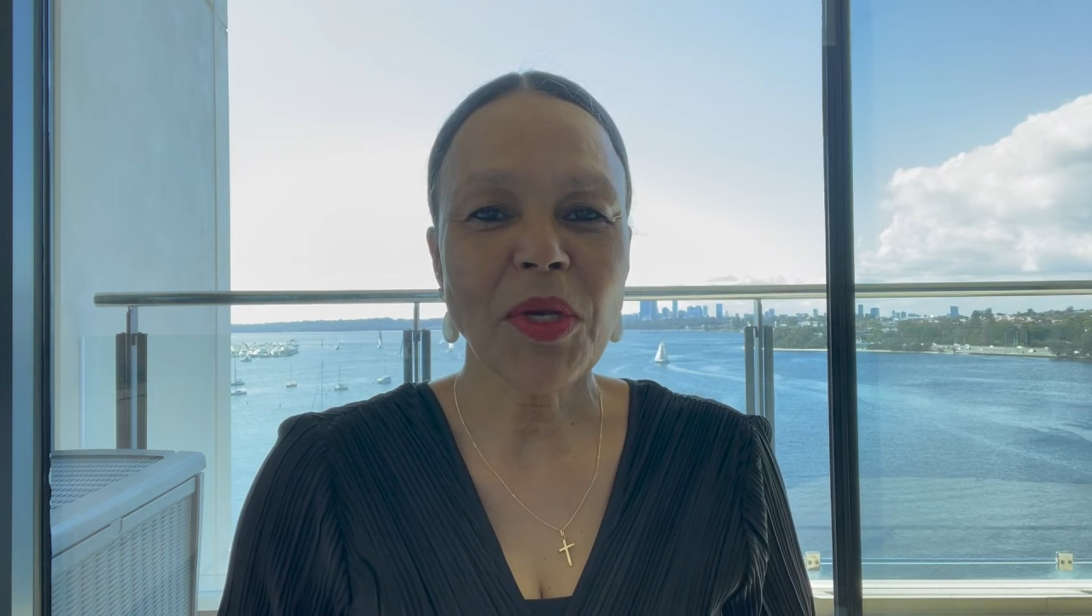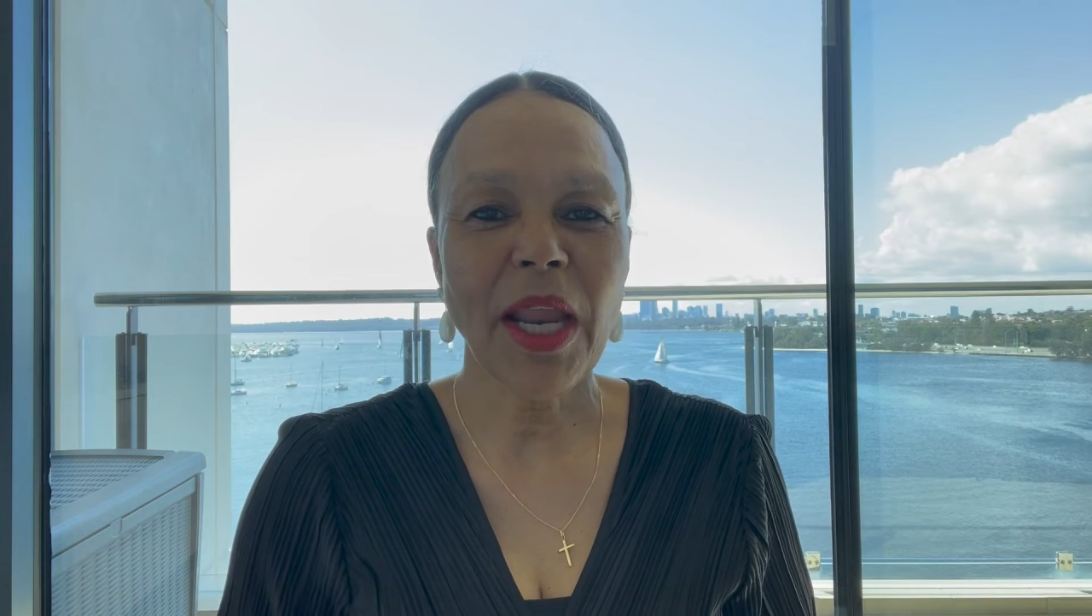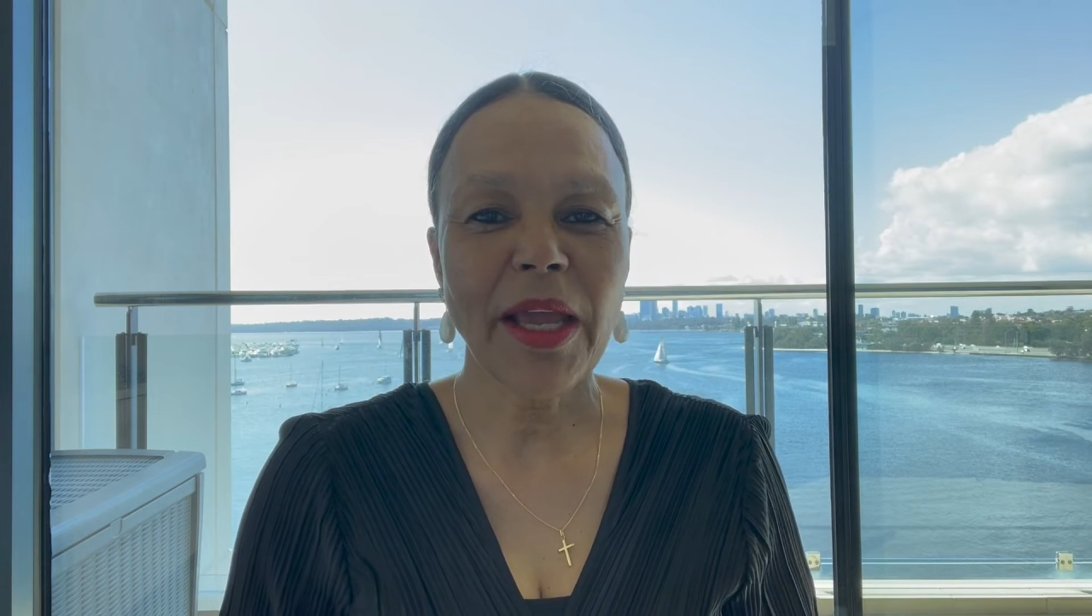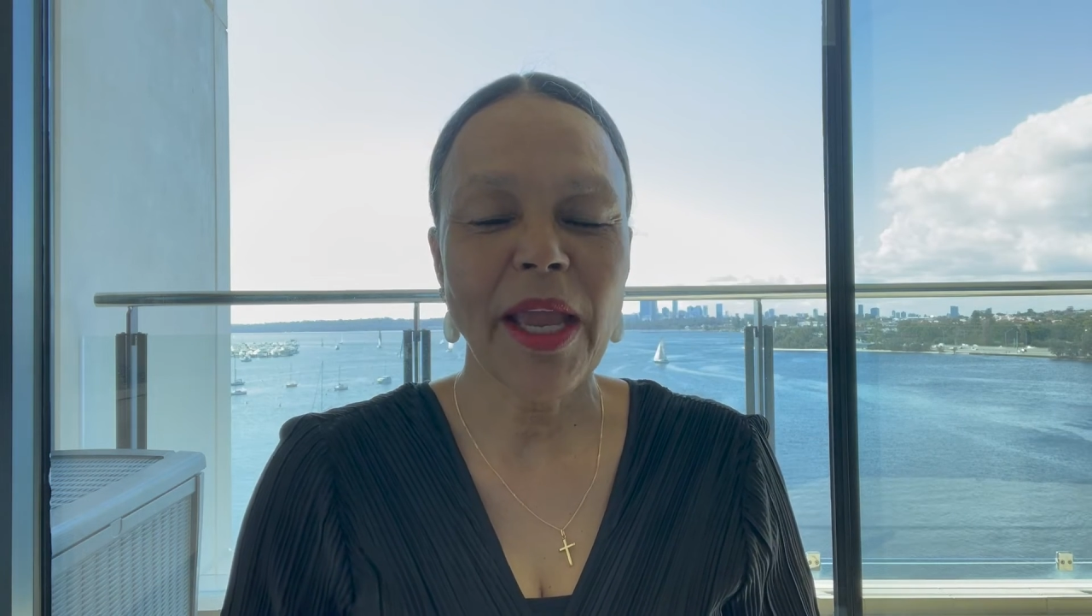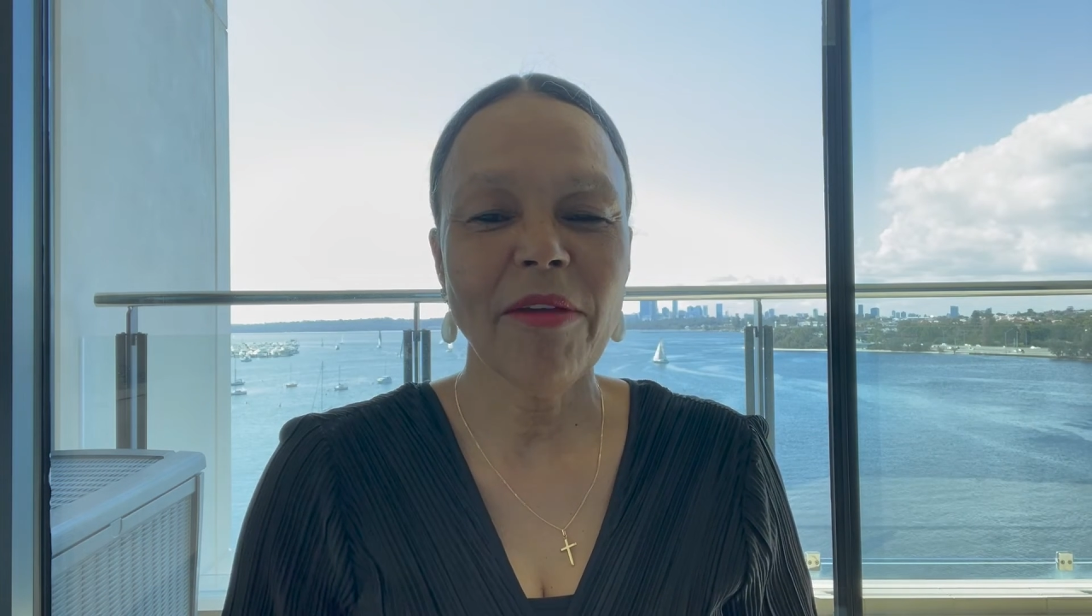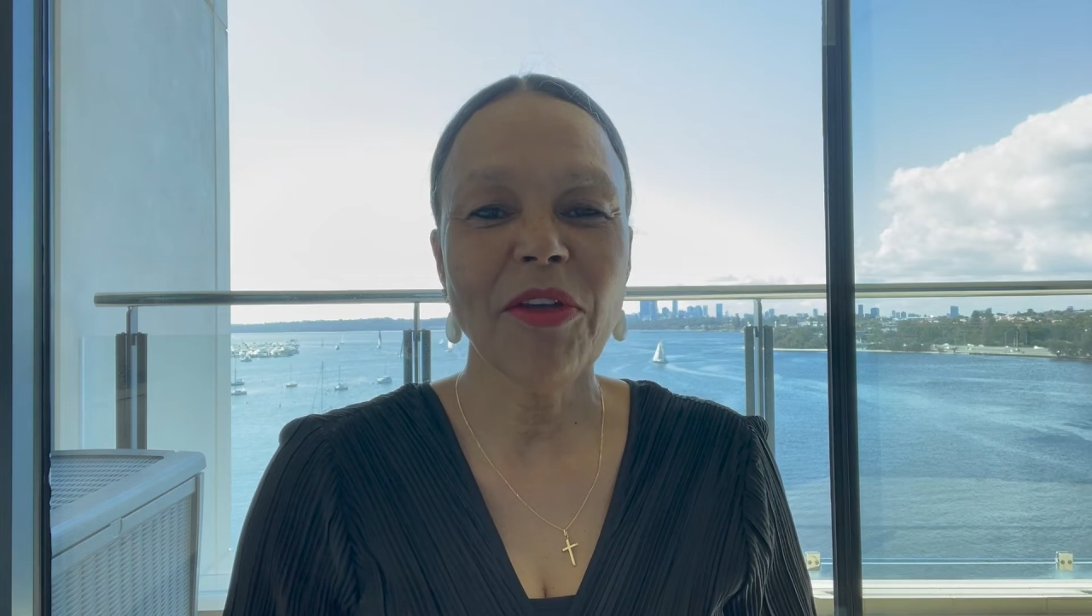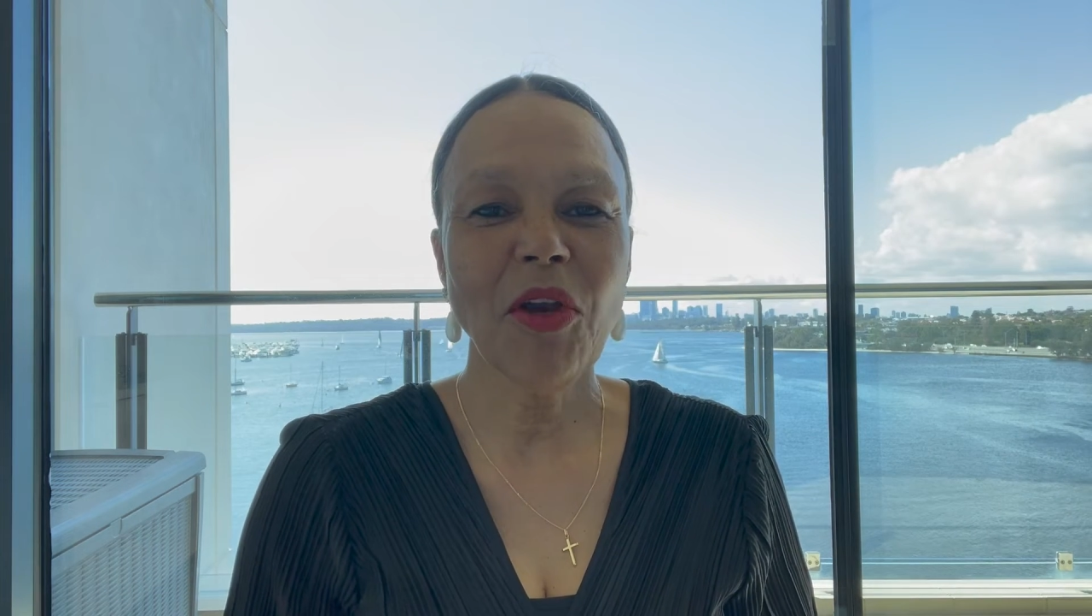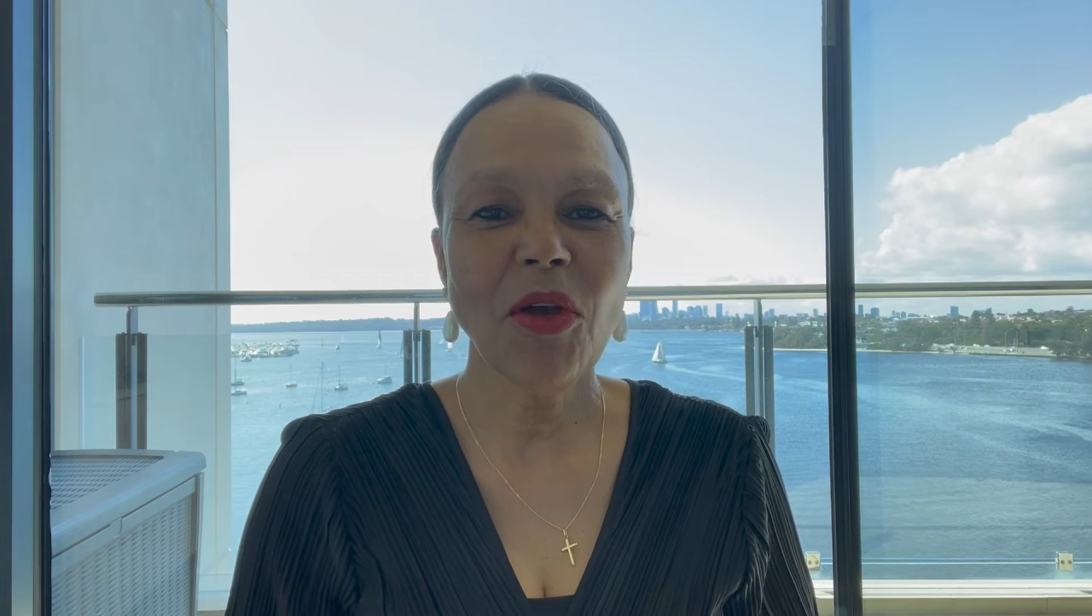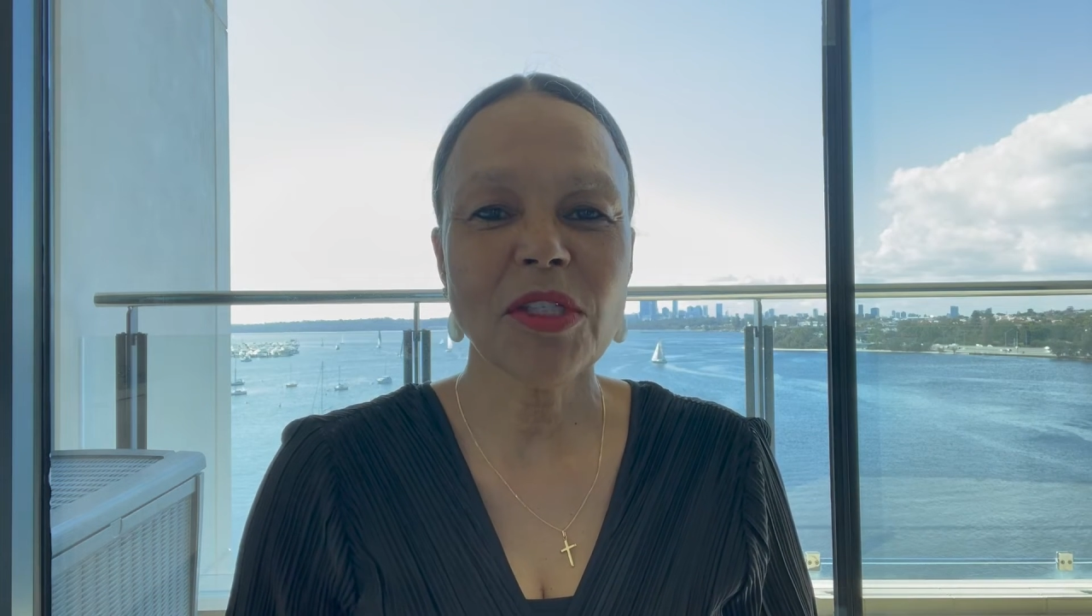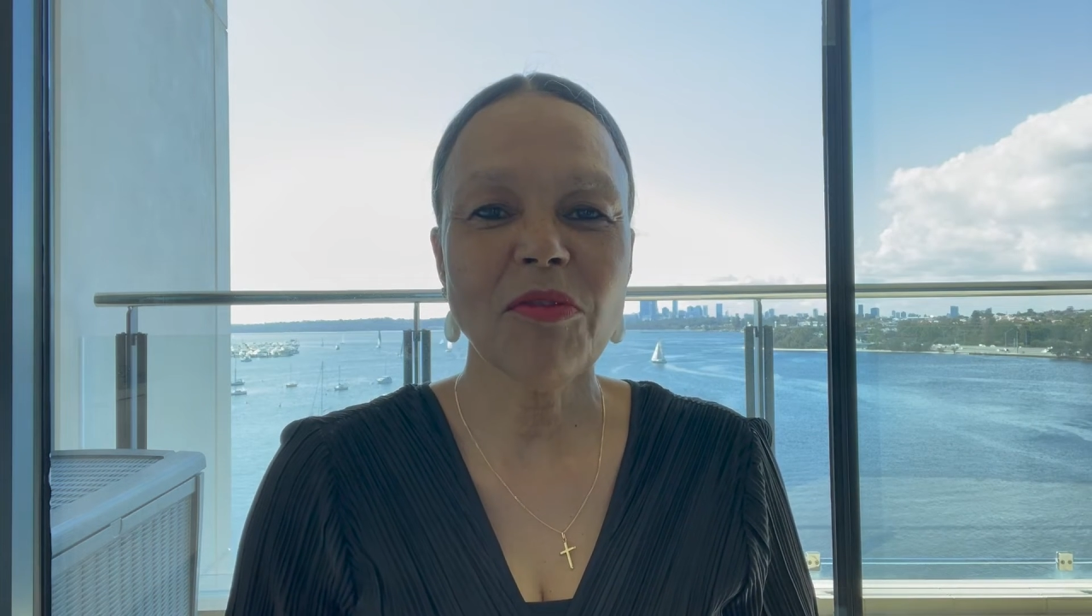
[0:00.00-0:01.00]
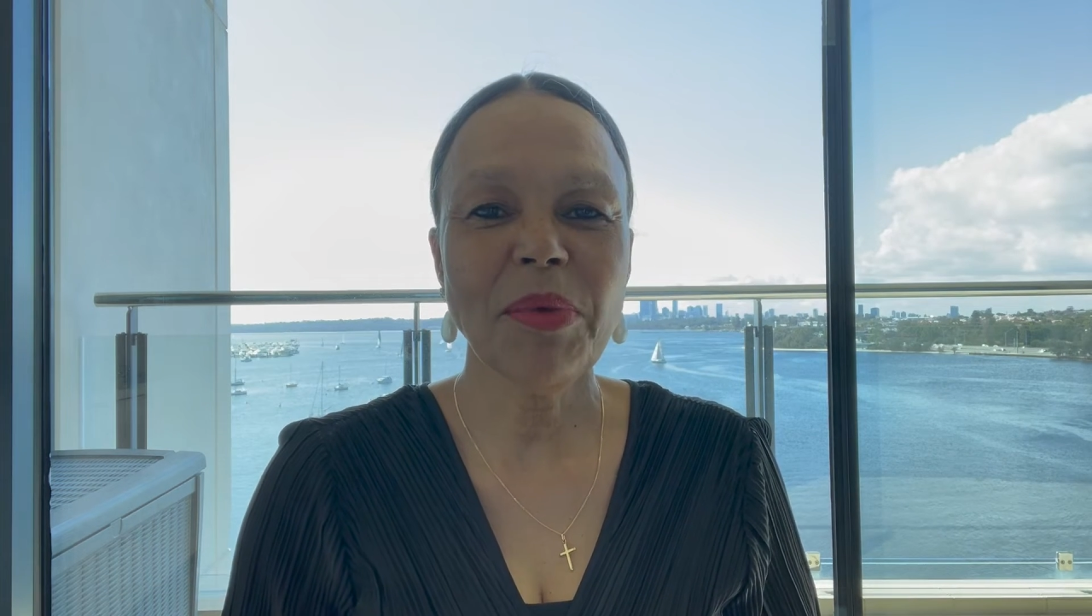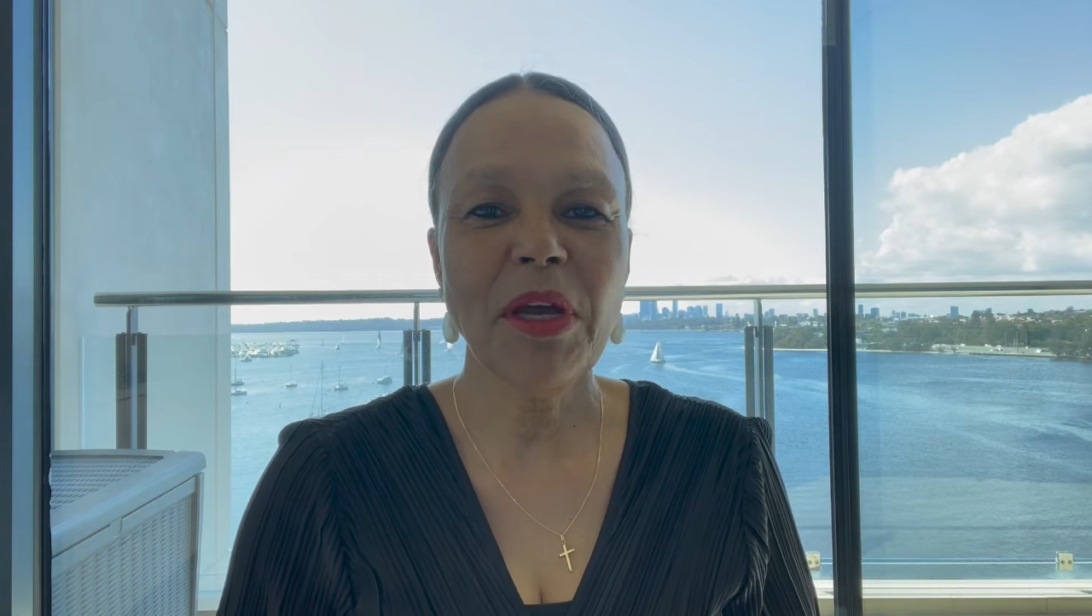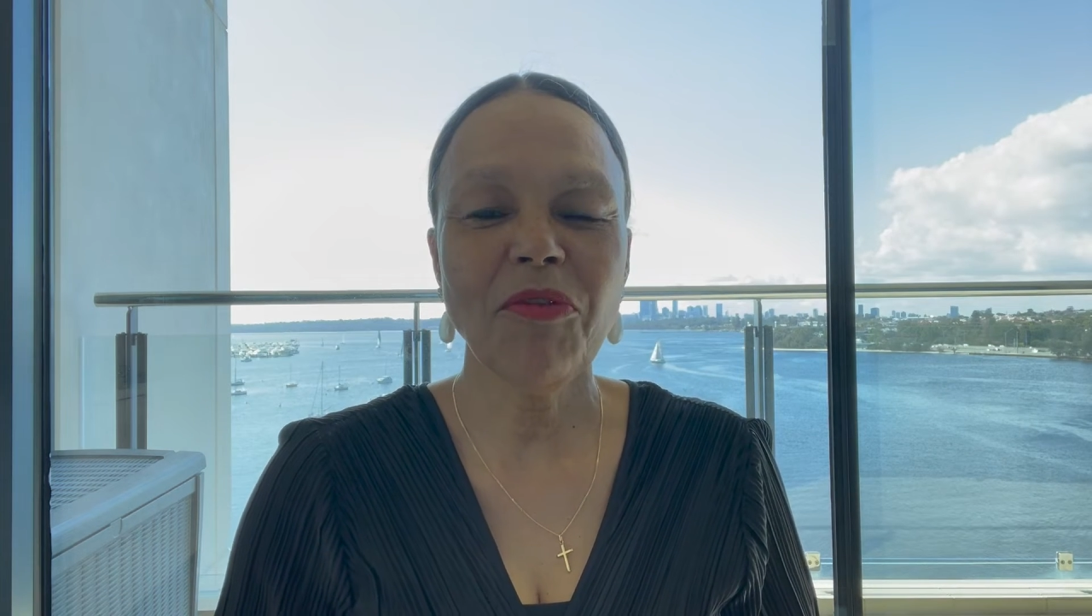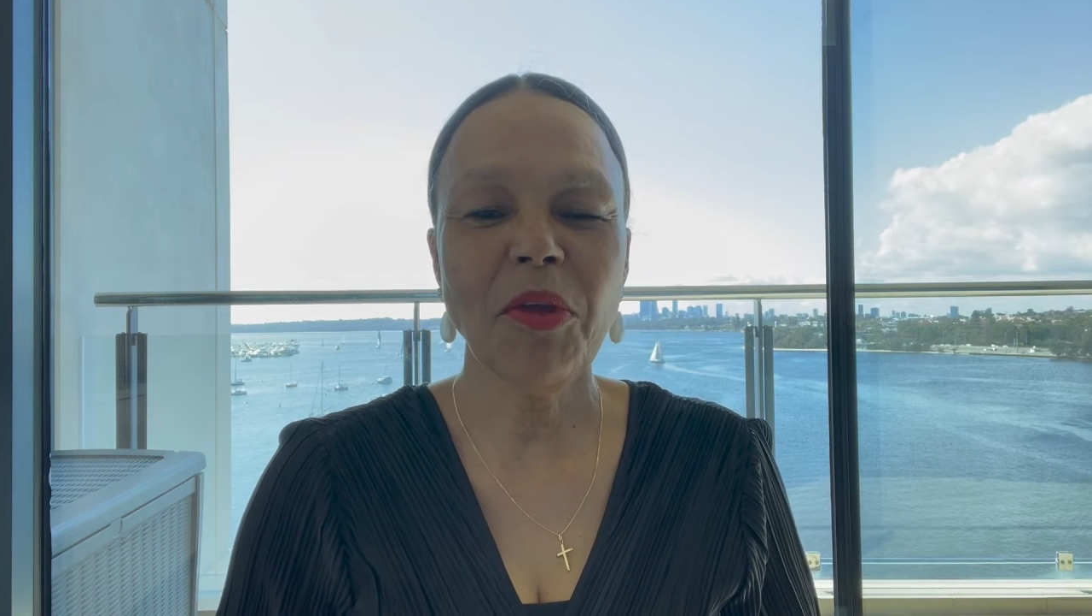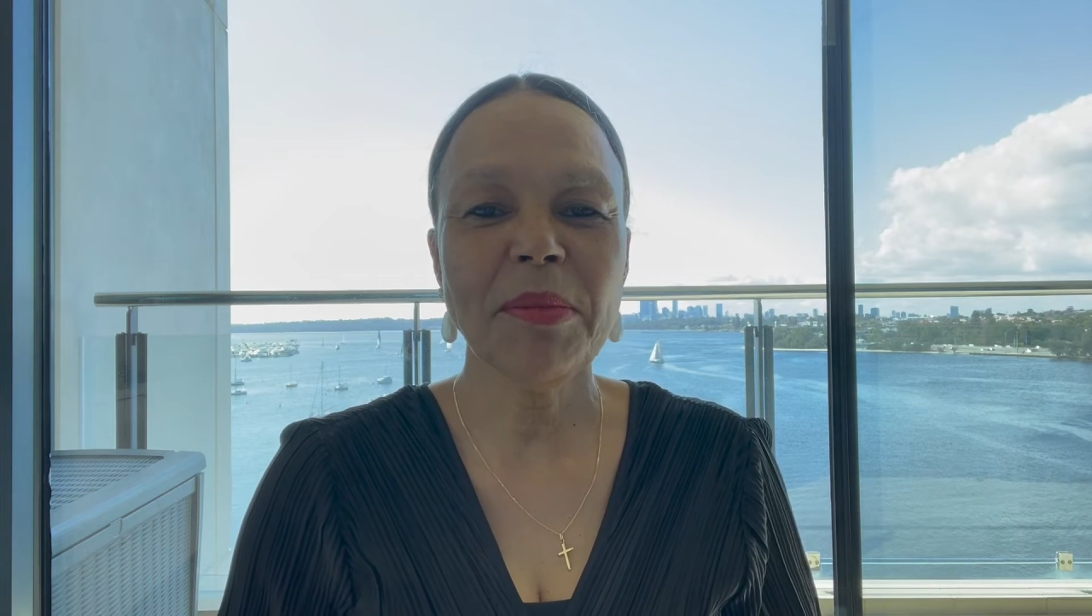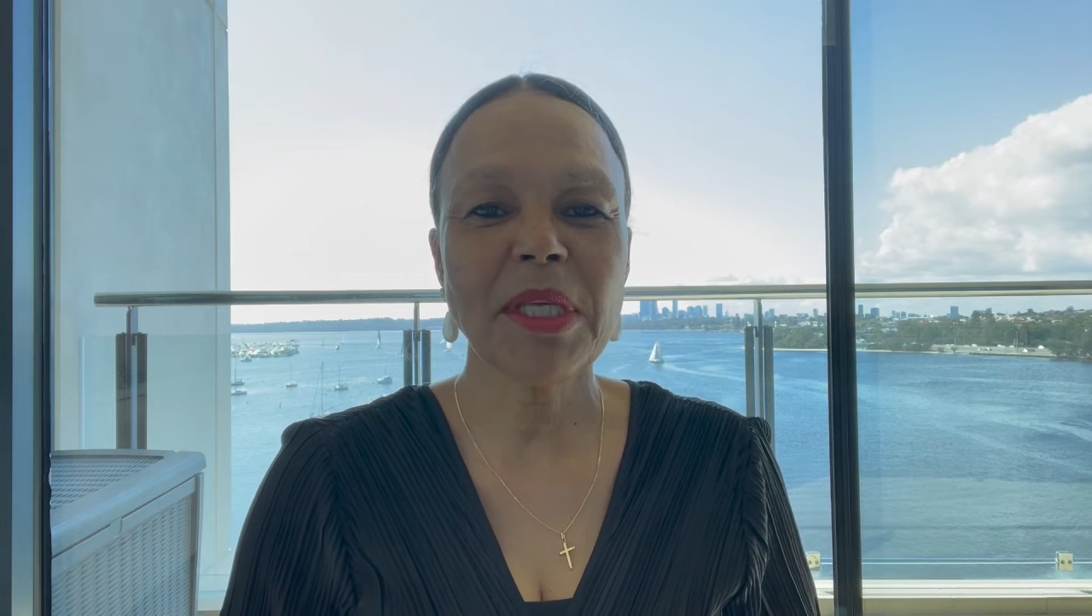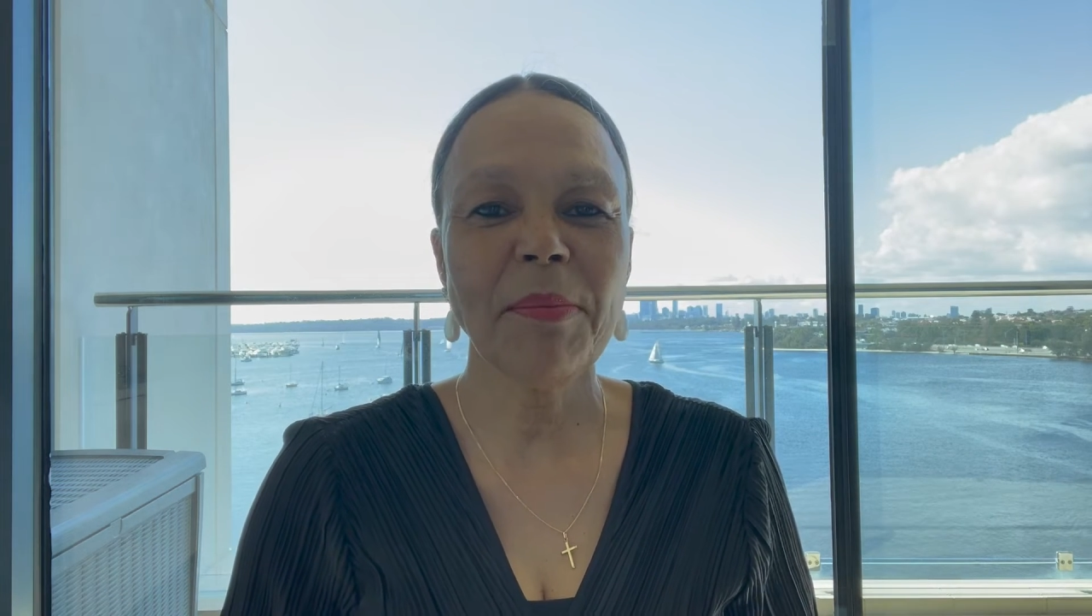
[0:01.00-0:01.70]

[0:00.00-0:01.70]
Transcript: like having lots of perfumes.